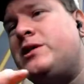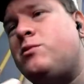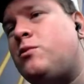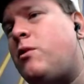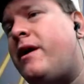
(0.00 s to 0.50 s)

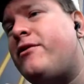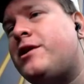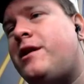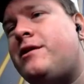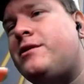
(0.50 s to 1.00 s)
with whatever
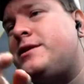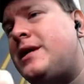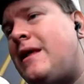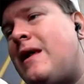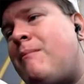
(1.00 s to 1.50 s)
color is
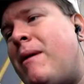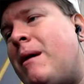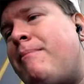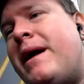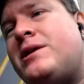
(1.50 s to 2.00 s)
on that
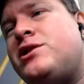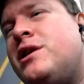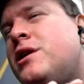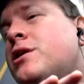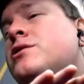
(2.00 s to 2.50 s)
band patch
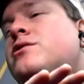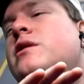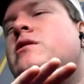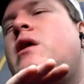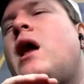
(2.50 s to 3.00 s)
so that
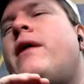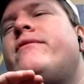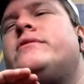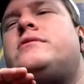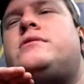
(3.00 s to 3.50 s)
you can't
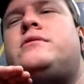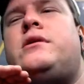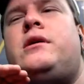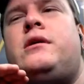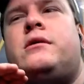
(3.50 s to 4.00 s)
even see
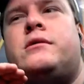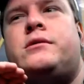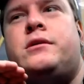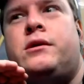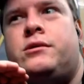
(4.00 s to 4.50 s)
the
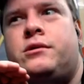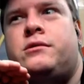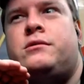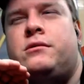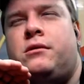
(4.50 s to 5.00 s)

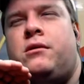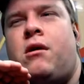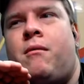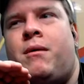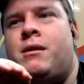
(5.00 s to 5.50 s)
stitches. You know what
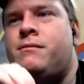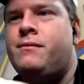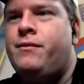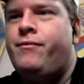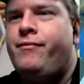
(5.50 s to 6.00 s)
I mean?
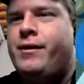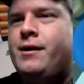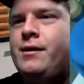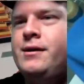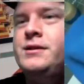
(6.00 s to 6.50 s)

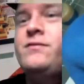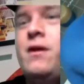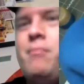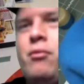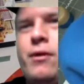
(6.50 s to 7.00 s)
It's very
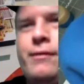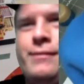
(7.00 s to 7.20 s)
important.